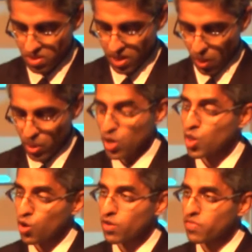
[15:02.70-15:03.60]
I want to
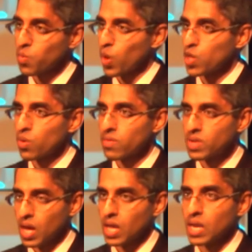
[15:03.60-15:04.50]
learn from what you have
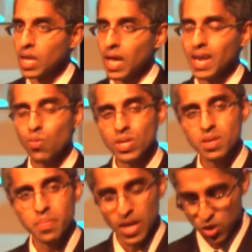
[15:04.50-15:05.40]
done, and I want to
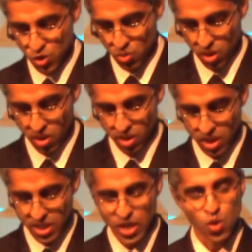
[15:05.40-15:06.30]
make sure
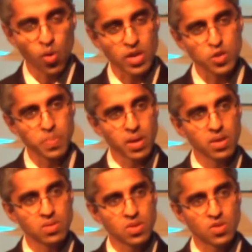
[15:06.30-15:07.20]
that your
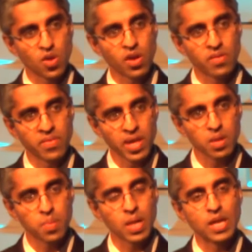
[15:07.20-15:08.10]
experiences are
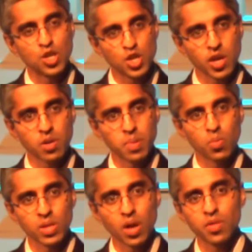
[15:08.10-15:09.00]
available and shareable
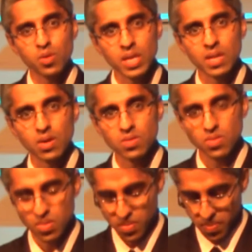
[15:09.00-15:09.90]
with other leaders.
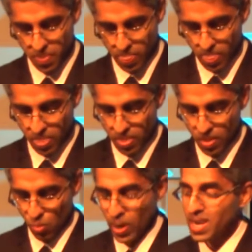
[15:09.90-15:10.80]

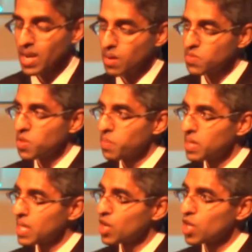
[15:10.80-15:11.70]
When it comes to
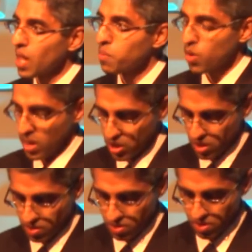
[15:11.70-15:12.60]
building
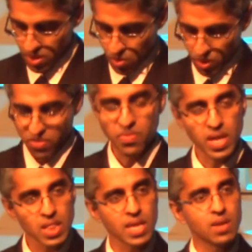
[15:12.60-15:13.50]
collaborations with
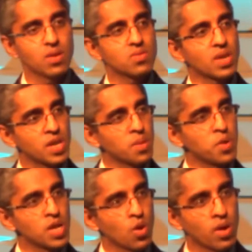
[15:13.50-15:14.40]
faith leaders and
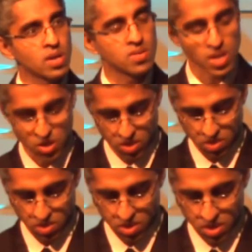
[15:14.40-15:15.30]
community
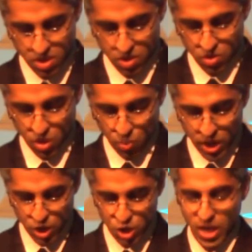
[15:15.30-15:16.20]
organizations so that we
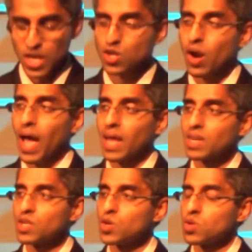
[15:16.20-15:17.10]
can change our
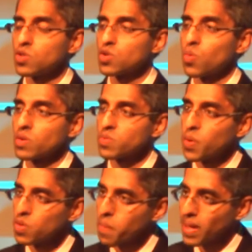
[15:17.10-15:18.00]
attitudes towards
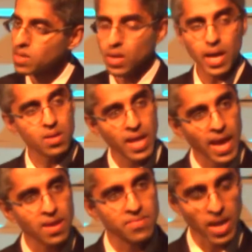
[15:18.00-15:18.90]
both mental health
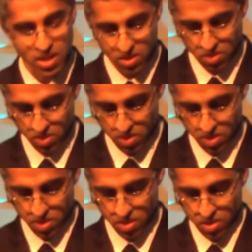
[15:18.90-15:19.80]
and violence,
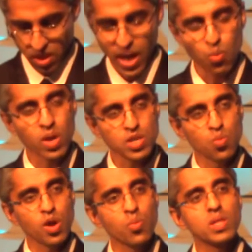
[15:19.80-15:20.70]
I want to
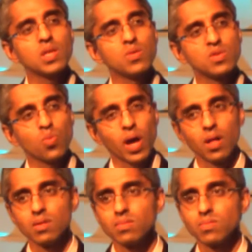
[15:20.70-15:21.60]
work with you as
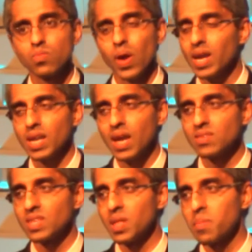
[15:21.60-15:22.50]
well,
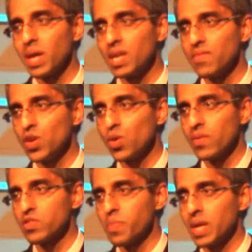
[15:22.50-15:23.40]
recognizing that many of you
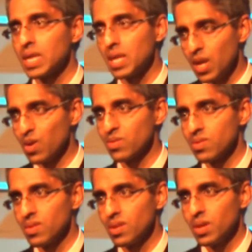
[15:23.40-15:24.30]
have spent years
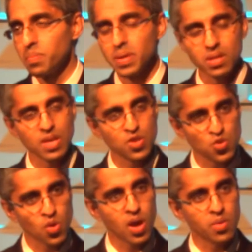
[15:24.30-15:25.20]
building
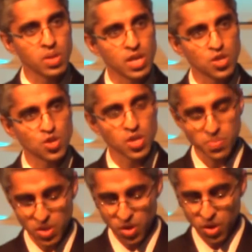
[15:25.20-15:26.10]
strong
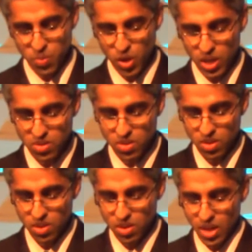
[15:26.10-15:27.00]
relationships in your communities
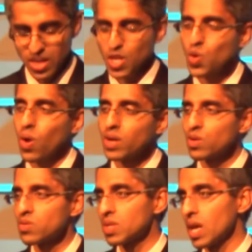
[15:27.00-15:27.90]
and that you
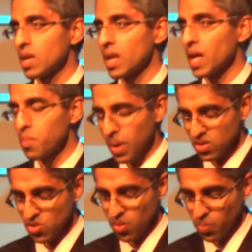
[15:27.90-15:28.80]
understand how to
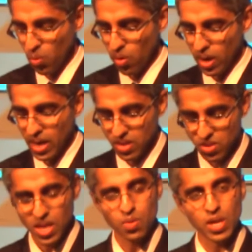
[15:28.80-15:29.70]
best support and
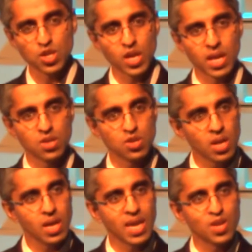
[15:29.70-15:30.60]
accelerate change
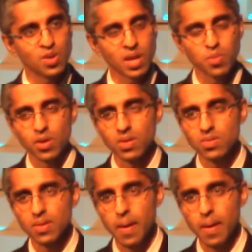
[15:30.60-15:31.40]
in your neighborhoods.